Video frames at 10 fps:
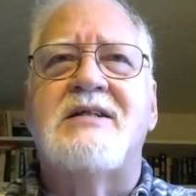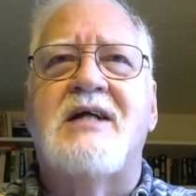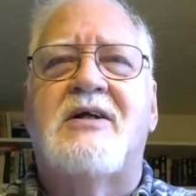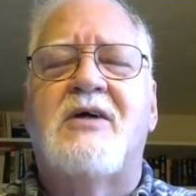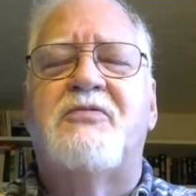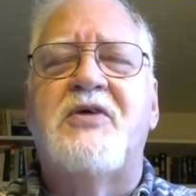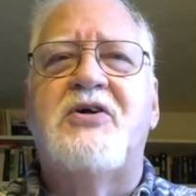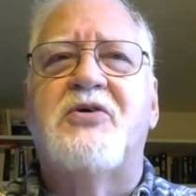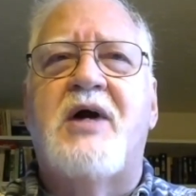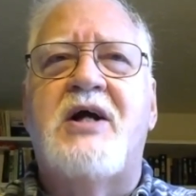and
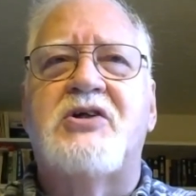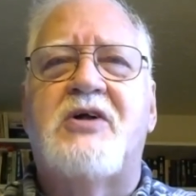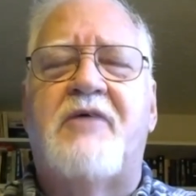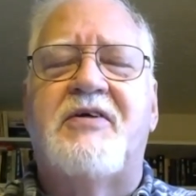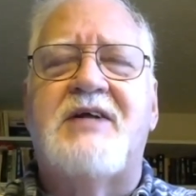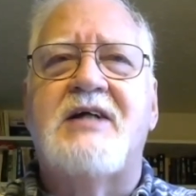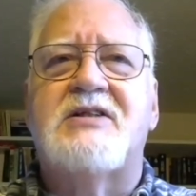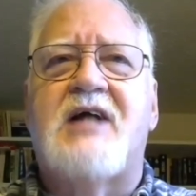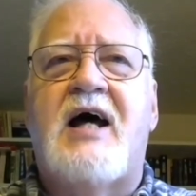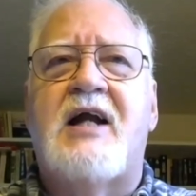configuration of the
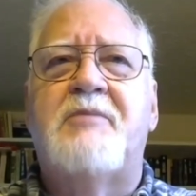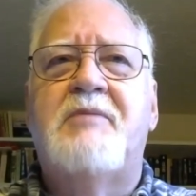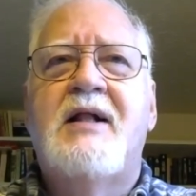test item,